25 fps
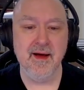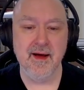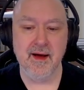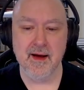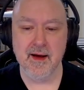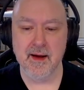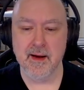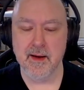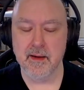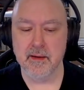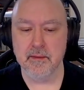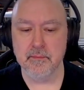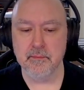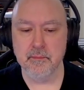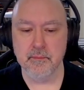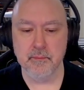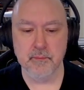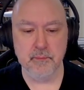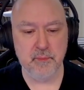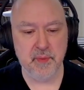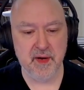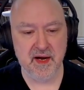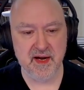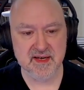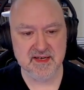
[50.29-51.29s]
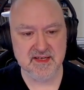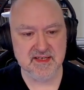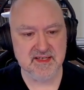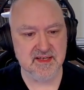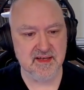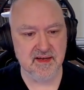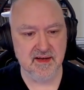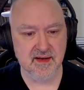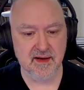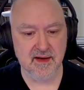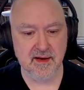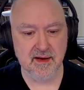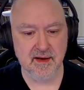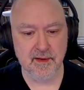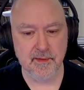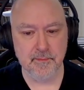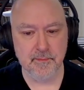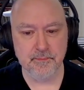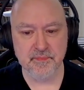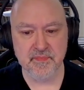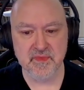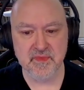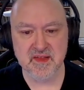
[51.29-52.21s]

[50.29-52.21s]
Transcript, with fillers: Um, but um,